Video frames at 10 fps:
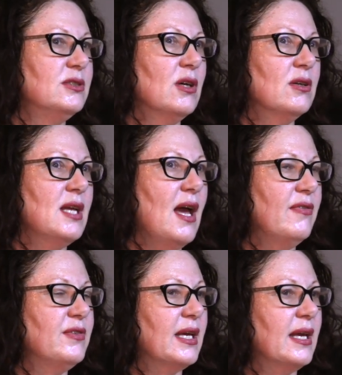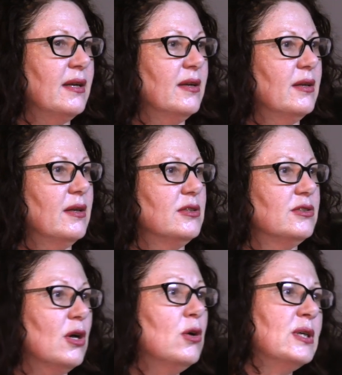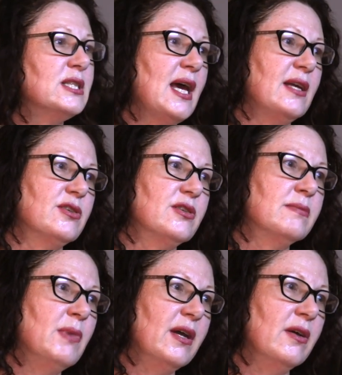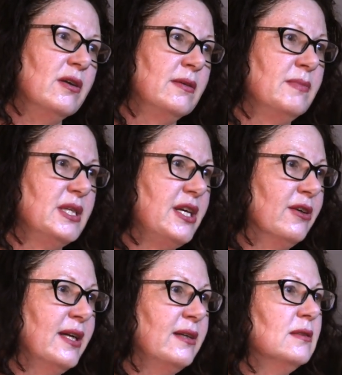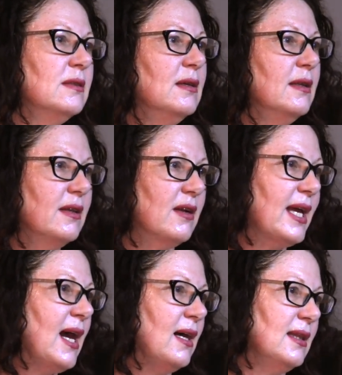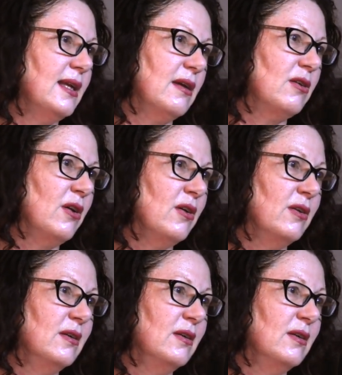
I don't have to get so attached to my own material that I can't let it go.